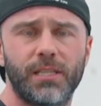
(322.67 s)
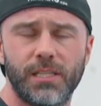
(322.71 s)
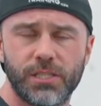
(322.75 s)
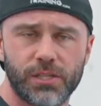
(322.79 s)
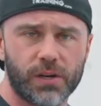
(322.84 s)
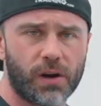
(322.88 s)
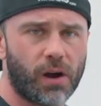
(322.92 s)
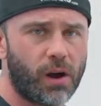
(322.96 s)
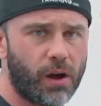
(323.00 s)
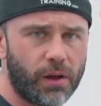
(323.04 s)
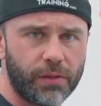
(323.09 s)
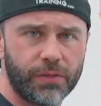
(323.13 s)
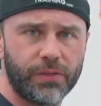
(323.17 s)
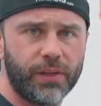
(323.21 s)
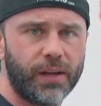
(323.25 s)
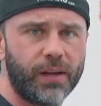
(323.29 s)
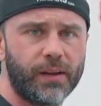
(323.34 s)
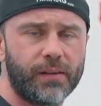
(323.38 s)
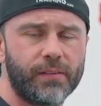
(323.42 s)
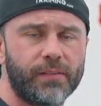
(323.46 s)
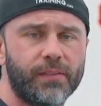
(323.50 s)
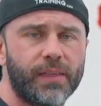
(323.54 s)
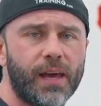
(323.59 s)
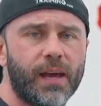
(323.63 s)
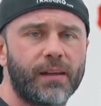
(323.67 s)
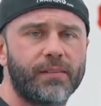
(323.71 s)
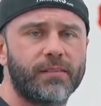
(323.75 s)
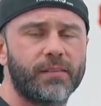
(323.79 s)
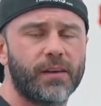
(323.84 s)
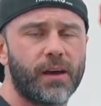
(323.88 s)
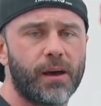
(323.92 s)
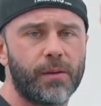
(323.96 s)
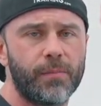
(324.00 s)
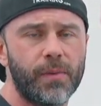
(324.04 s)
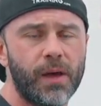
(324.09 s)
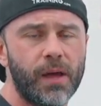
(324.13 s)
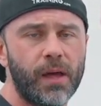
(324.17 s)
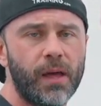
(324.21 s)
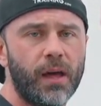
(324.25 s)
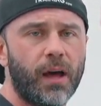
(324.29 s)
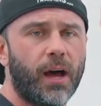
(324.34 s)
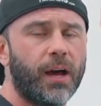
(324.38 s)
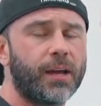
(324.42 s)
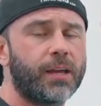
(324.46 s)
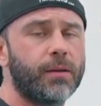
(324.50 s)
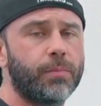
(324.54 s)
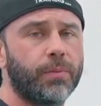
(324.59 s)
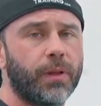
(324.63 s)
These are all things that
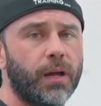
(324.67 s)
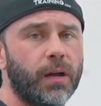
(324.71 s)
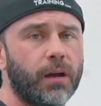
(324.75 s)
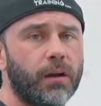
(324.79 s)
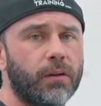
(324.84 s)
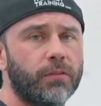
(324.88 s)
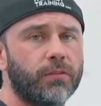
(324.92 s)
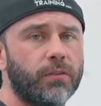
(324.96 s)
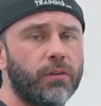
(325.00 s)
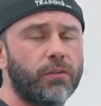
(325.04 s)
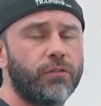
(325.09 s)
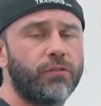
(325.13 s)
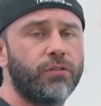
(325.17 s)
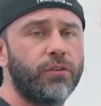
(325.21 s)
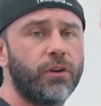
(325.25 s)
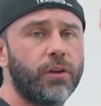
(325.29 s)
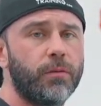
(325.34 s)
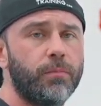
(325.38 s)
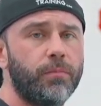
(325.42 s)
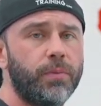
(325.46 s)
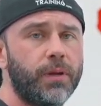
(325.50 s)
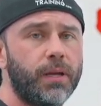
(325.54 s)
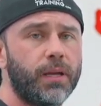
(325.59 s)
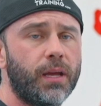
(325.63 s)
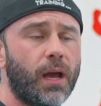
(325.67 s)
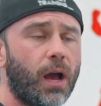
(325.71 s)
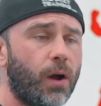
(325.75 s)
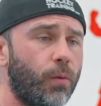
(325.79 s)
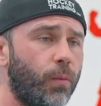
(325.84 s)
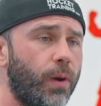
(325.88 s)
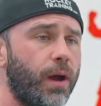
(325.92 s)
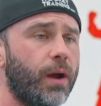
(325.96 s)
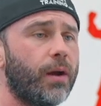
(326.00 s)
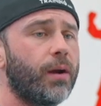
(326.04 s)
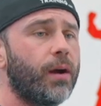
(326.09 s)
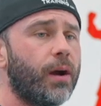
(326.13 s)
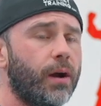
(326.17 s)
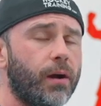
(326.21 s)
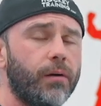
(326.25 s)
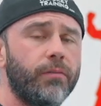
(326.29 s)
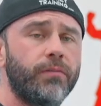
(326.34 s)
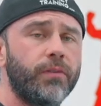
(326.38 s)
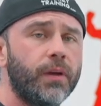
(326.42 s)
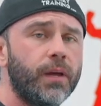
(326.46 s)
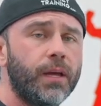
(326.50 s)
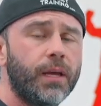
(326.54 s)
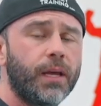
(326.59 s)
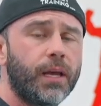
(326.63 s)
hockey players should be aware
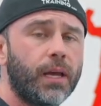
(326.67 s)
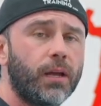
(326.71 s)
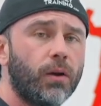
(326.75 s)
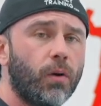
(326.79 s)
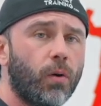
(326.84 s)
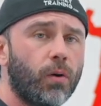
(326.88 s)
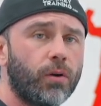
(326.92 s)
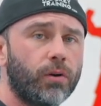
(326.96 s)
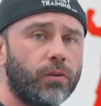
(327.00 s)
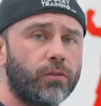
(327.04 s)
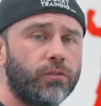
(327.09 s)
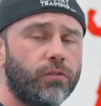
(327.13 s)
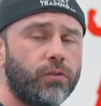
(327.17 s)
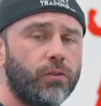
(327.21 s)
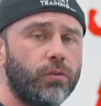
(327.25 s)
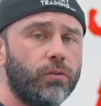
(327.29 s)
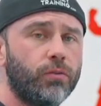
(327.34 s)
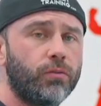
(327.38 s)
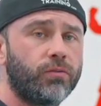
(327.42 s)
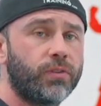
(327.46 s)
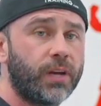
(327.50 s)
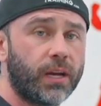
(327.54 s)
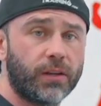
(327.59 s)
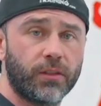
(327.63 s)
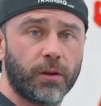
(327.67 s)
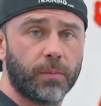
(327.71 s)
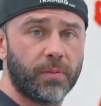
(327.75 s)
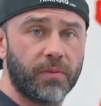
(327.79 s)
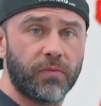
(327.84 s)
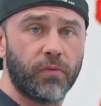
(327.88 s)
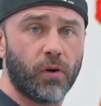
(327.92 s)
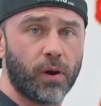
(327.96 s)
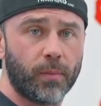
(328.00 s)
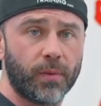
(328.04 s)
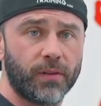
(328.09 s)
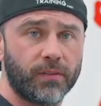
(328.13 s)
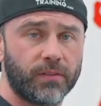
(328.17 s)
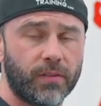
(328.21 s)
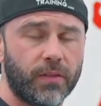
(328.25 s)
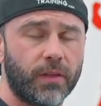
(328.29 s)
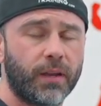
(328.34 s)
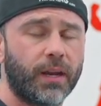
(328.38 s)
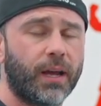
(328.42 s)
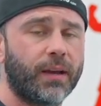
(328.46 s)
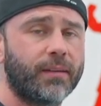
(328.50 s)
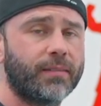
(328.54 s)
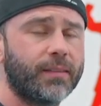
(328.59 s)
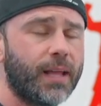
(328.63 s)
of in order to take their performance to the
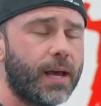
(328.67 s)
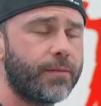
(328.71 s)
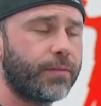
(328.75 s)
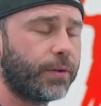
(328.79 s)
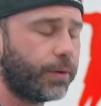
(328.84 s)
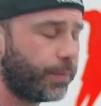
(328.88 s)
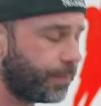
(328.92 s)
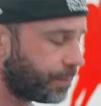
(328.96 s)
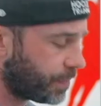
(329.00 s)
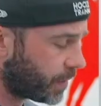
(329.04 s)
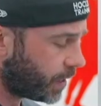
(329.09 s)
next level.